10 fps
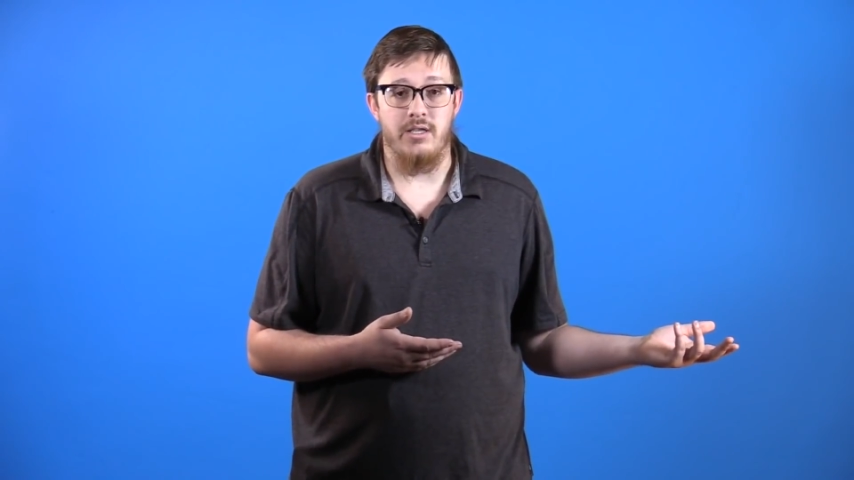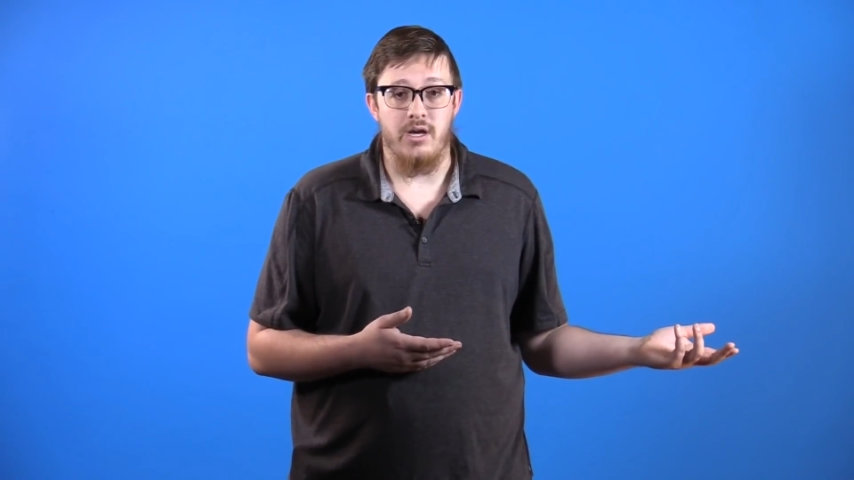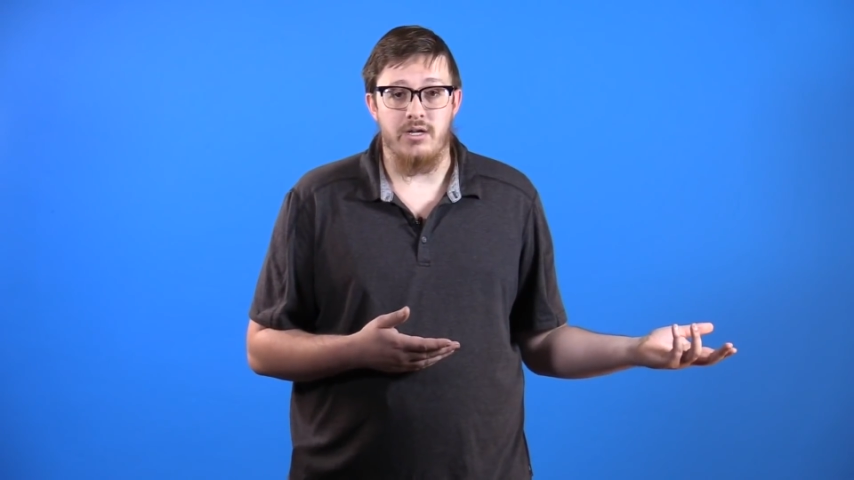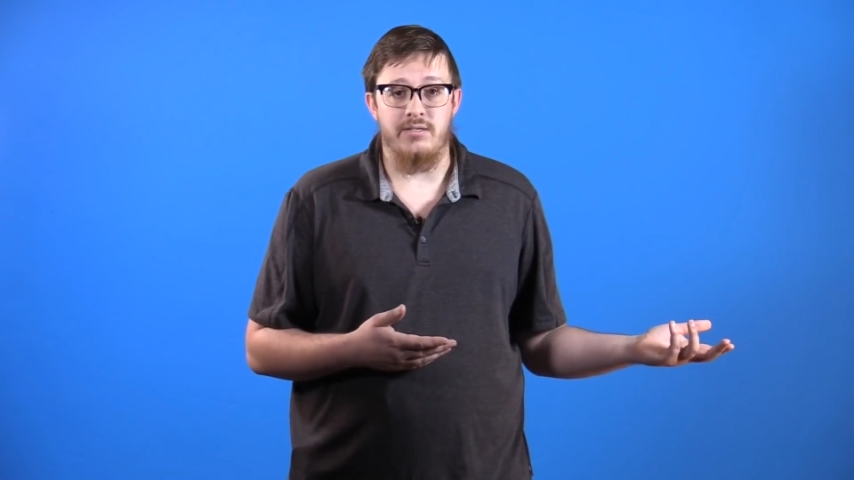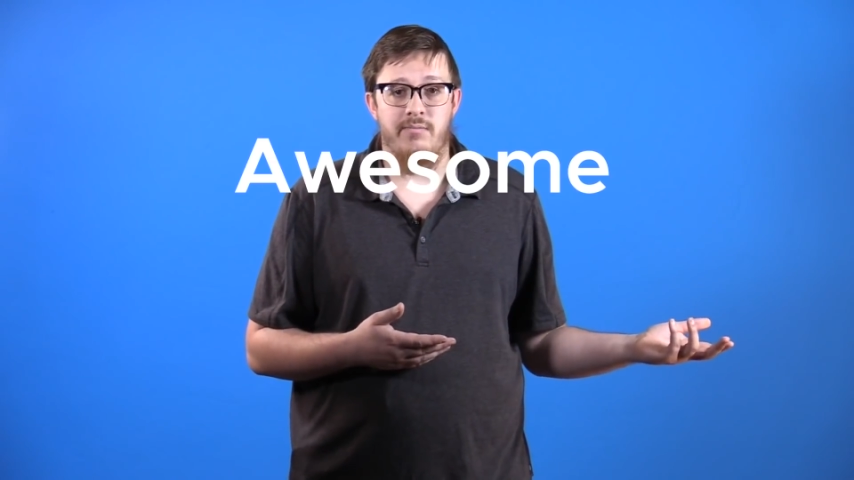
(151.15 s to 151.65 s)
in
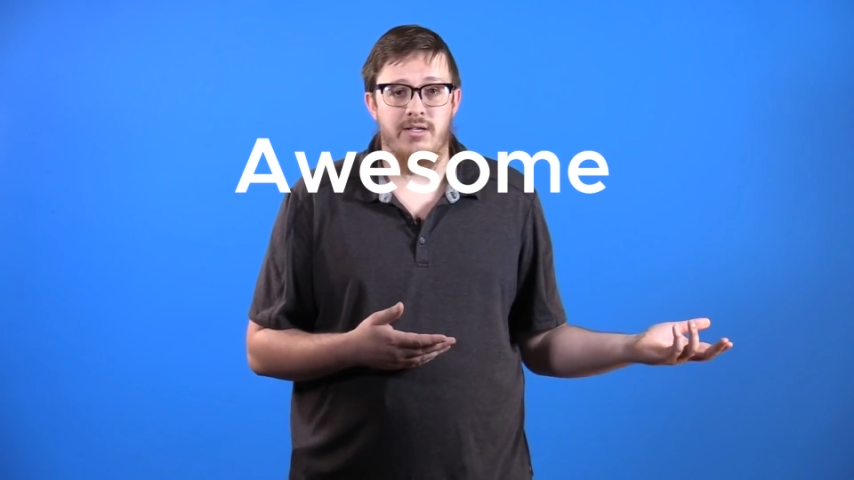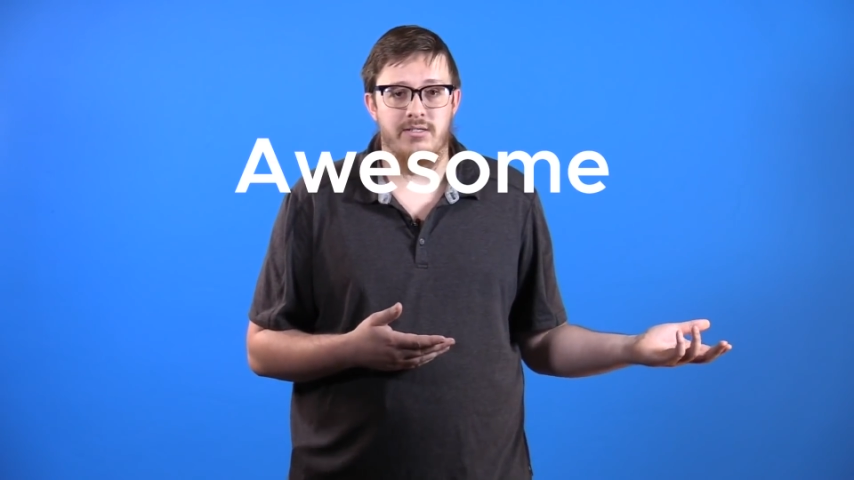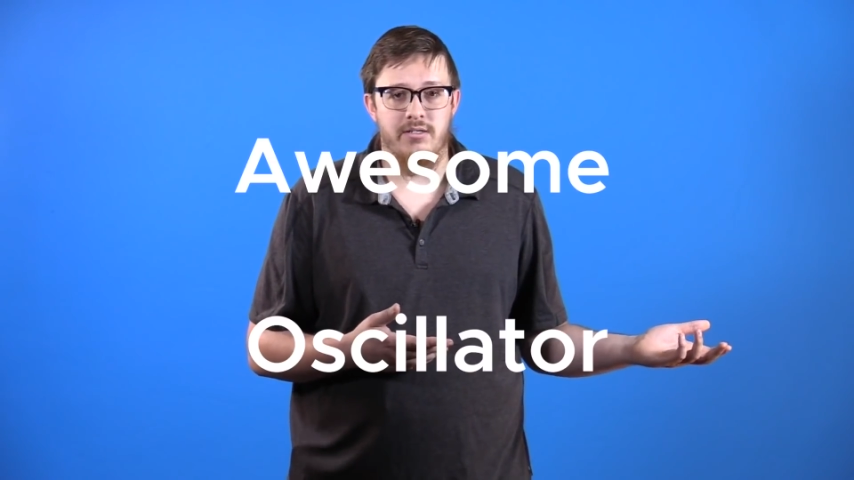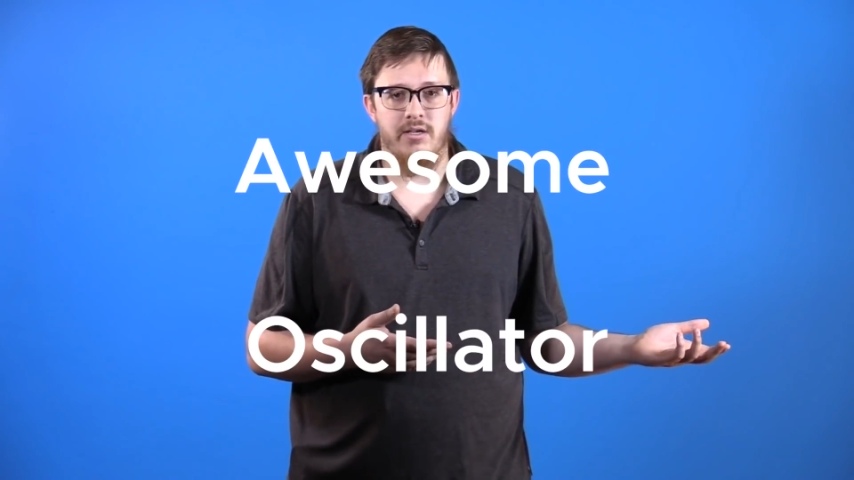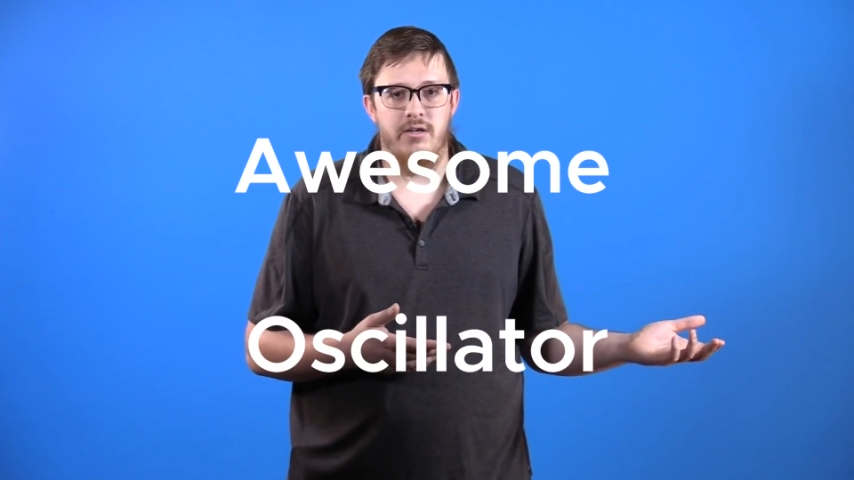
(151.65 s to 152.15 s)
the Awesome
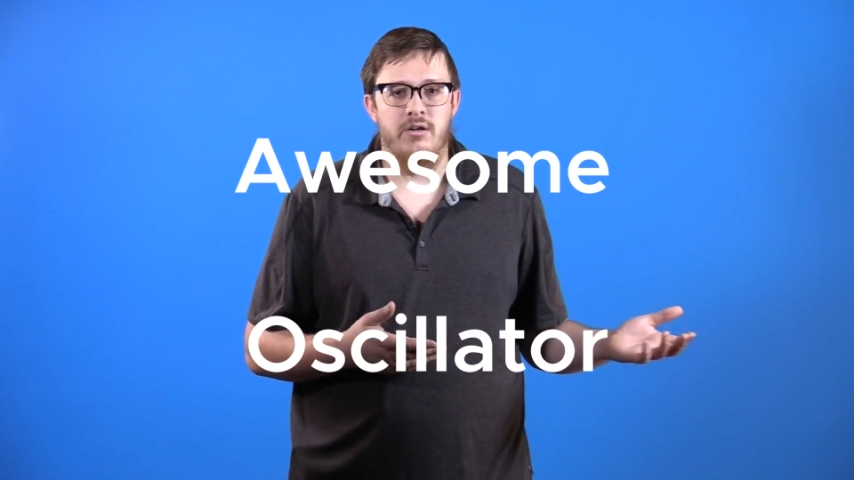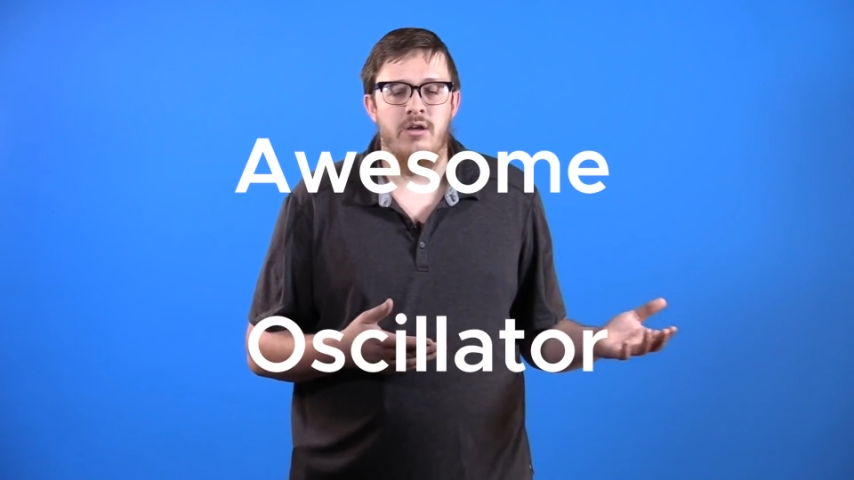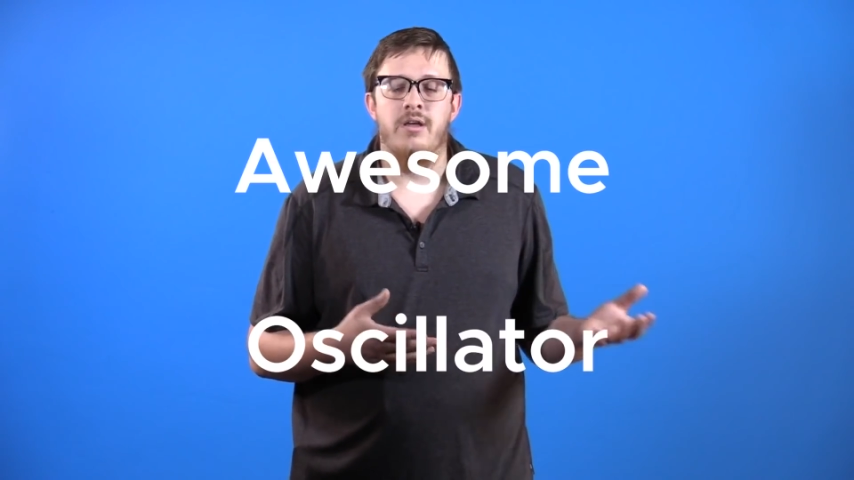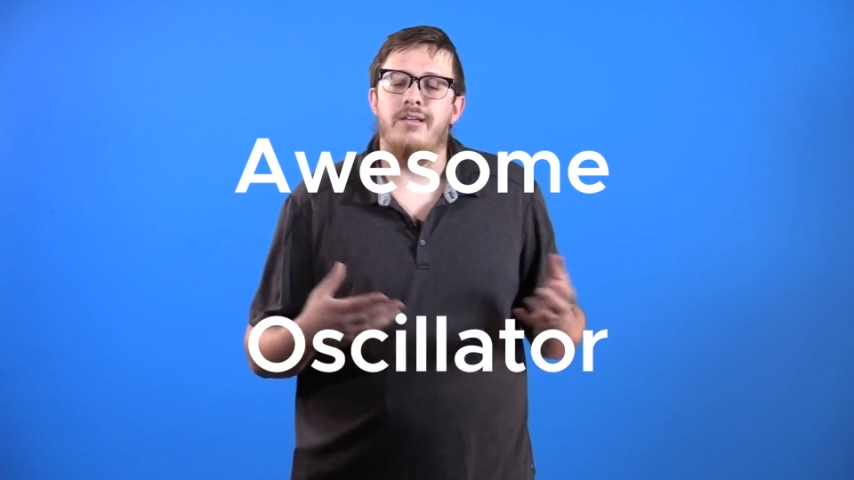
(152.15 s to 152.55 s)
Oscillator.